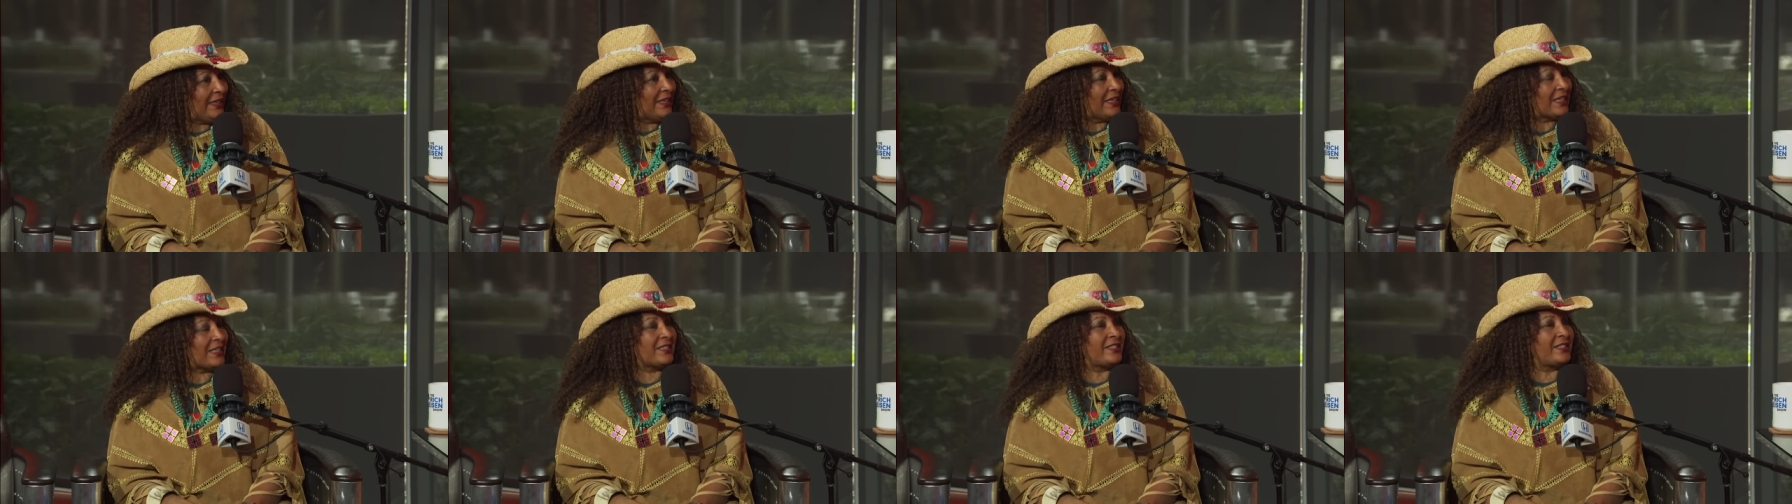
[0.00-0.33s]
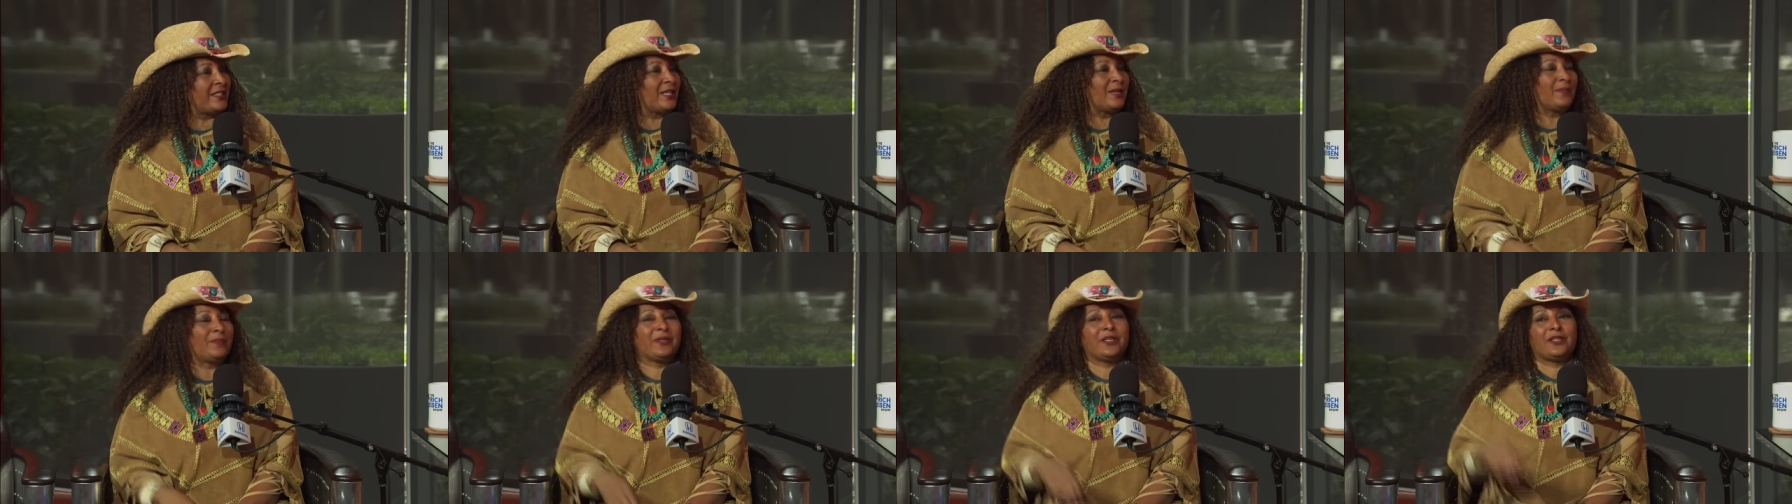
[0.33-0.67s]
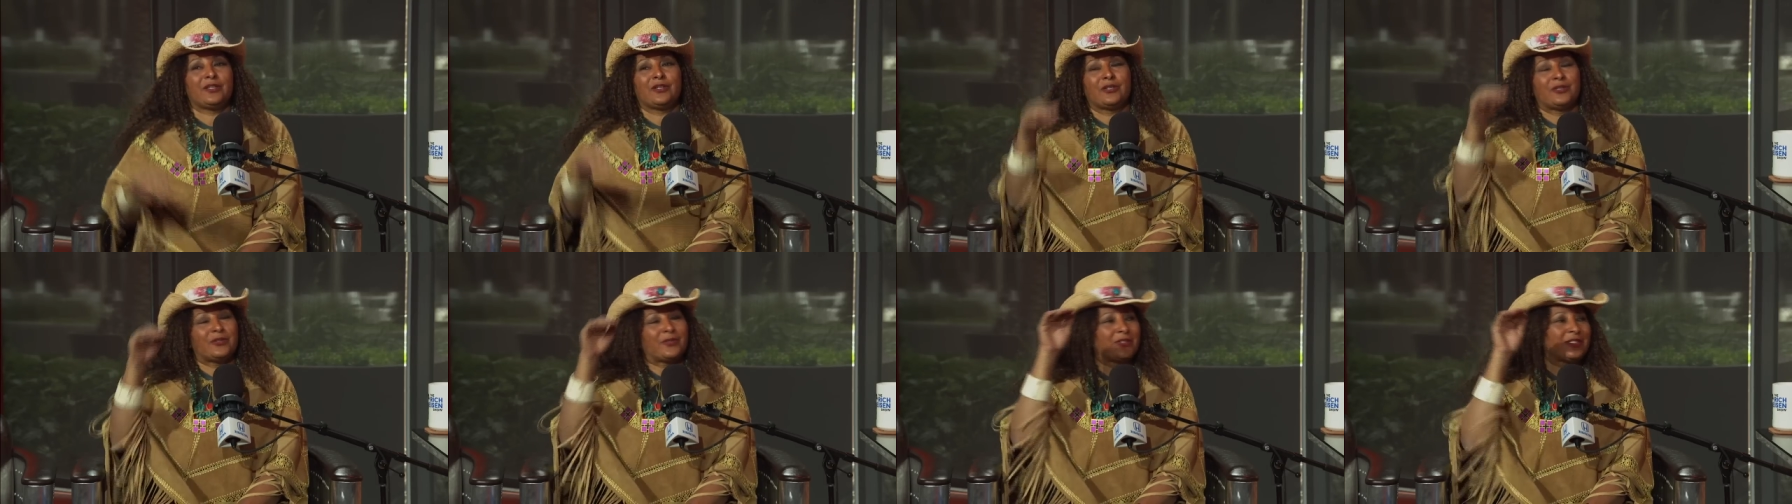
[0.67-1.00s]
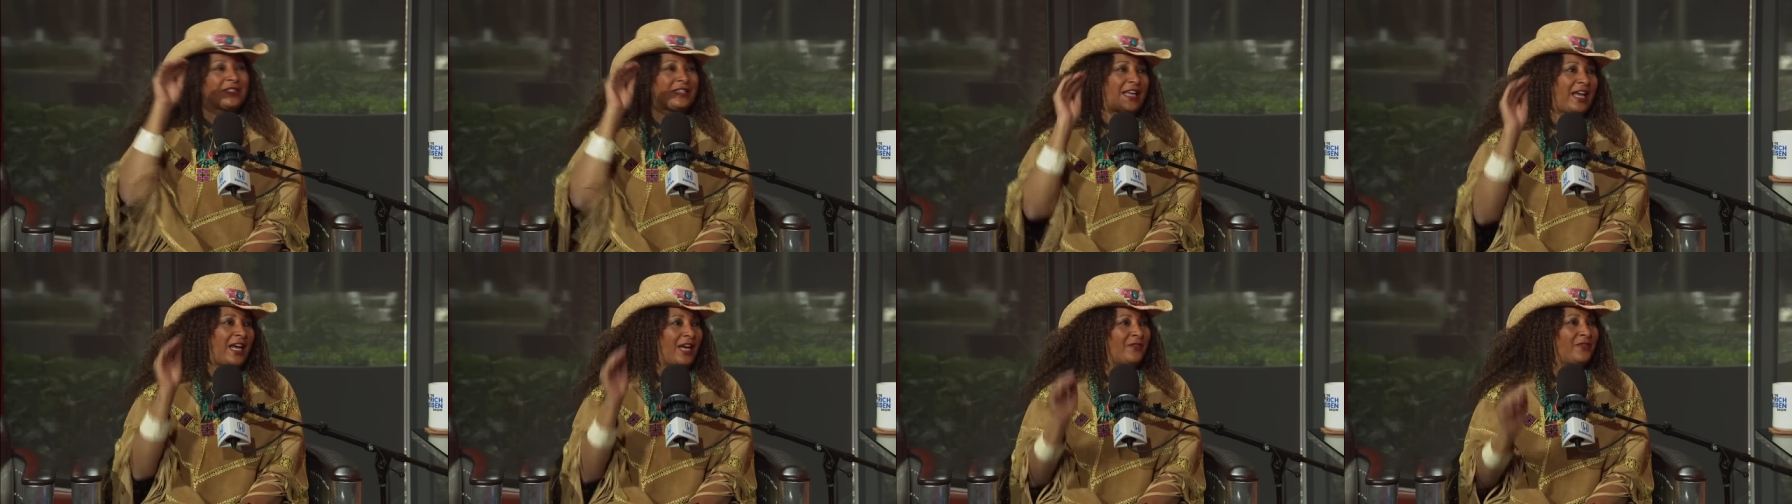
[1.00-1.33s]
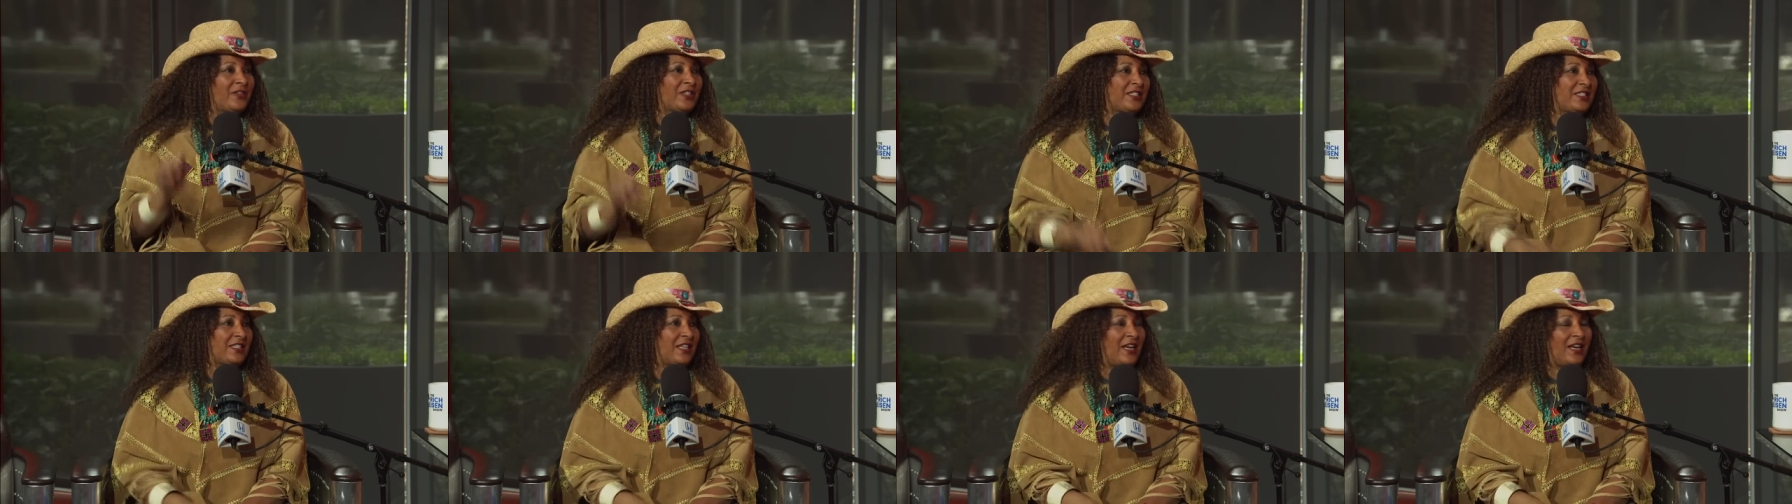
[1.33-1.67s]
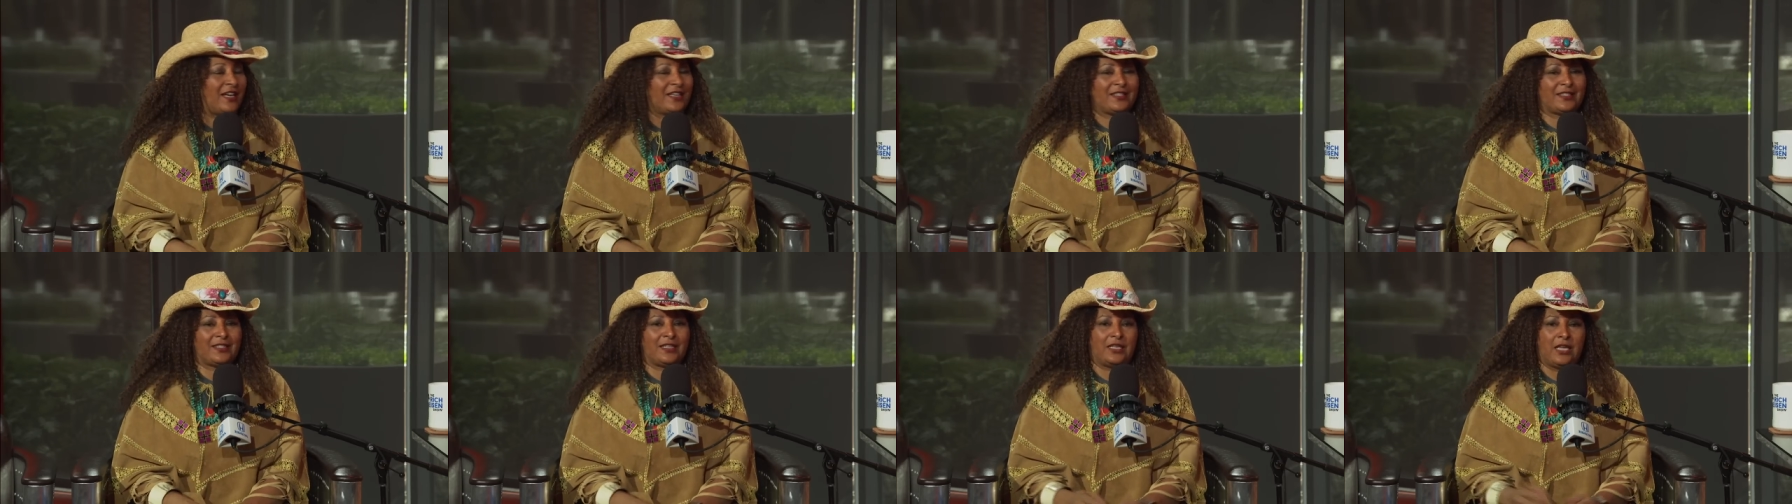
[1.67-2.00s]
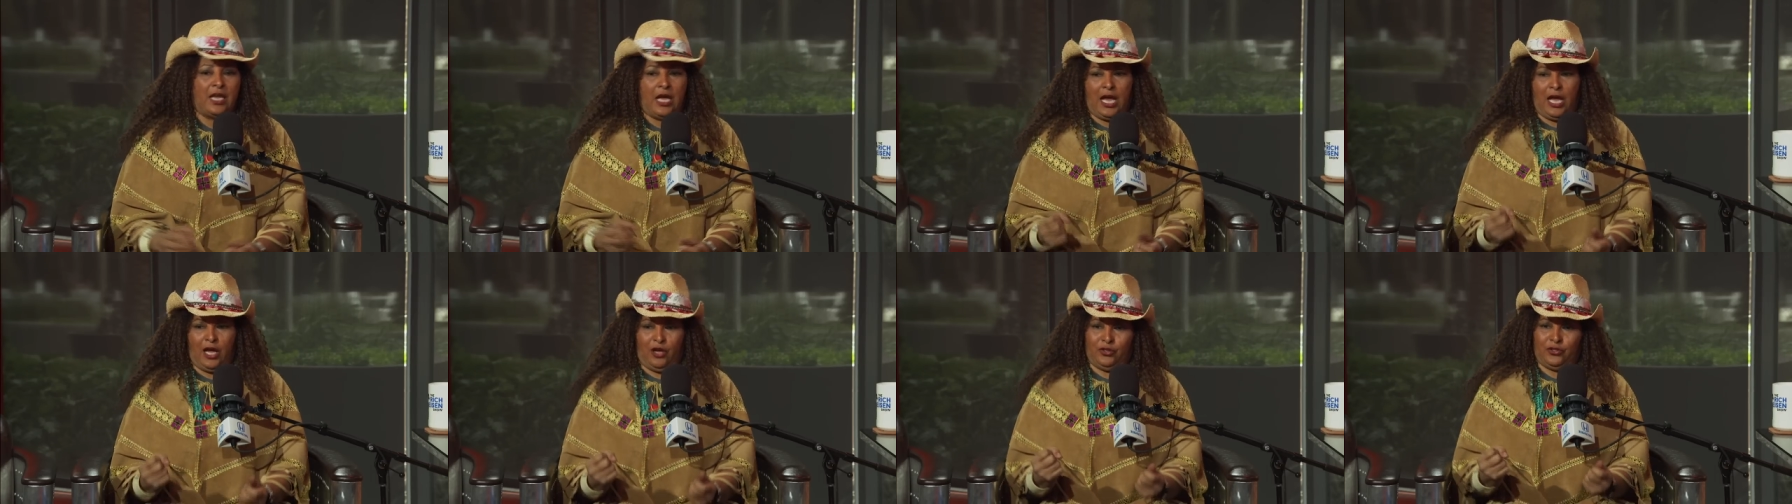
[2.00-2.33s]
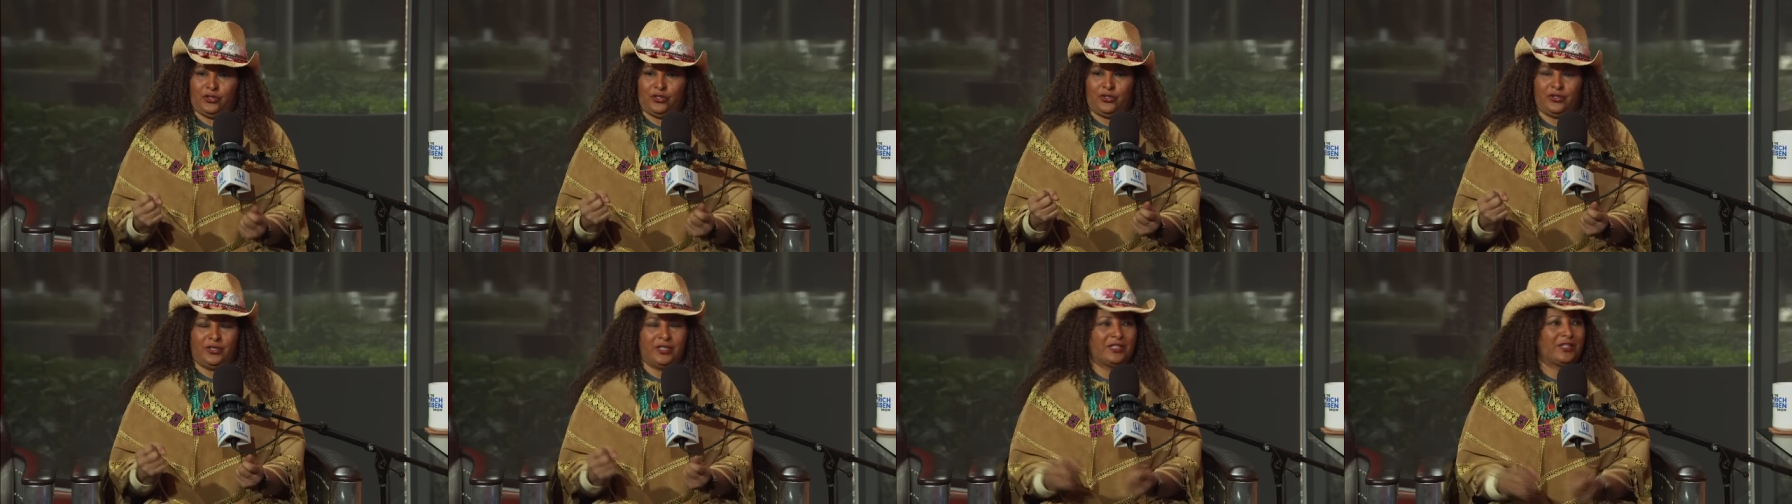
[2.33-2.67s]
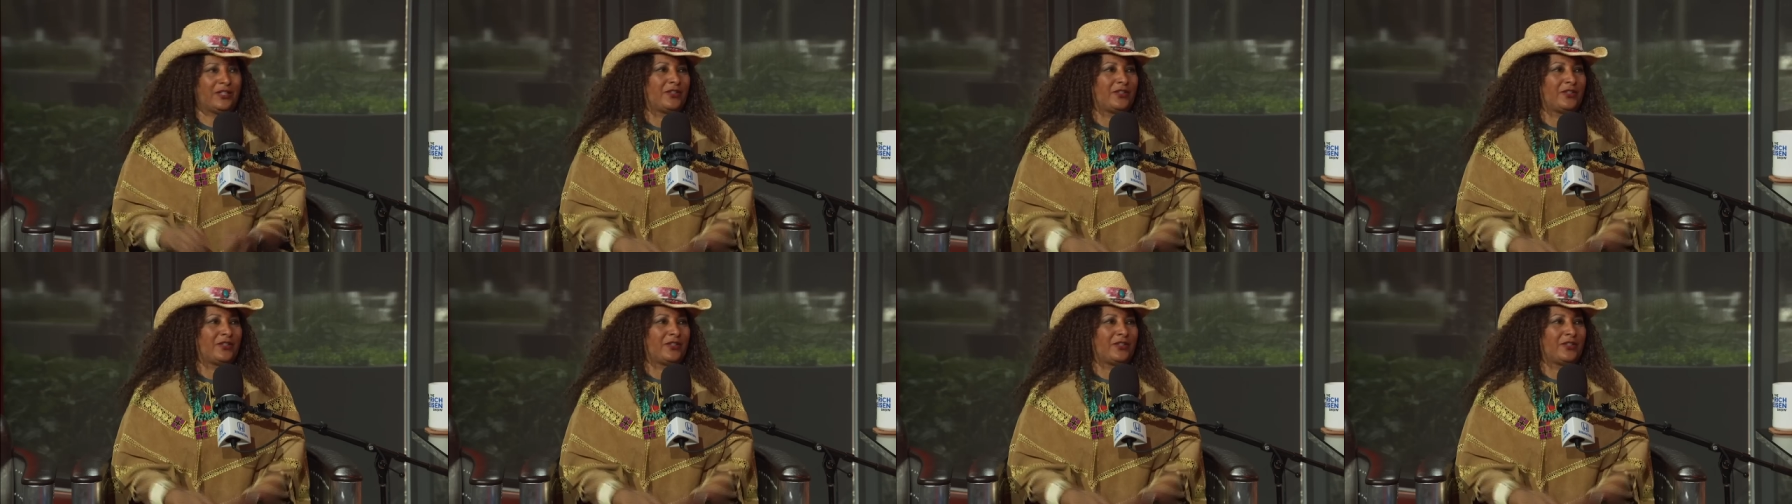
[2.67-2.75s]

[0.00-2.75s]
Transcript: Xzibit, who is half his size, said, "I'll do it."